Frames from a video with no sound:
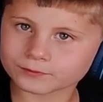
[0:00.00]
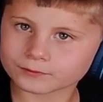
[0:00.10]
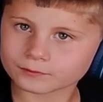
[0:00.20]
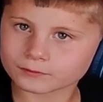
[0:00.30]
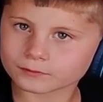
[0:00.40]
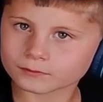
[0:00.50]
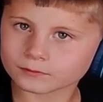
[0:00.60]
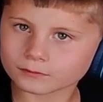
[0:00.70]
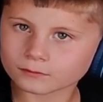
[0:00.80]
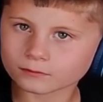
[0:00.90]

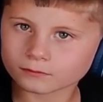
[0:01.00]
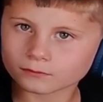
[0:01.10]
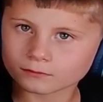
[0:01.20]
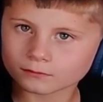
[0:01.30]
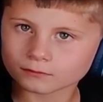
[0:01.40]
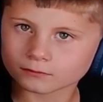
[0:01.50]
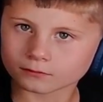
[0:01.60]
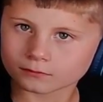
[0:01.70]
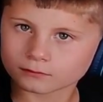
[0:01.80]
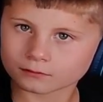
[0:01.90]

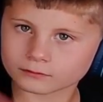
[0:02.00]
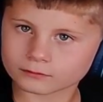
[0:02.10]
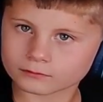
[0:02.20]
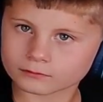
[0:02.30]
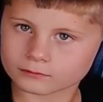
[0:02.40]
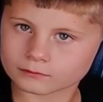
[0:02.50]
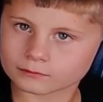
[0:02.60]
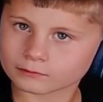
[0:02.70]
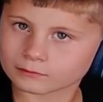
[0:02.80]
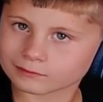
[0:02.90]

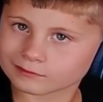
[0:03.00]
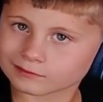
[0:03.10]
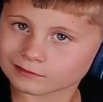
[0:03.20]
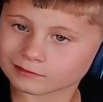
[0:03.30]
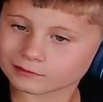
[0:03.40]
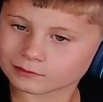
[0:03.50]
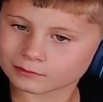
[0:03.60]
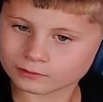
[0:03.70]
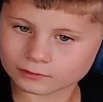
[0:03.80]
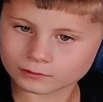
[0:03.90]
(not speaking)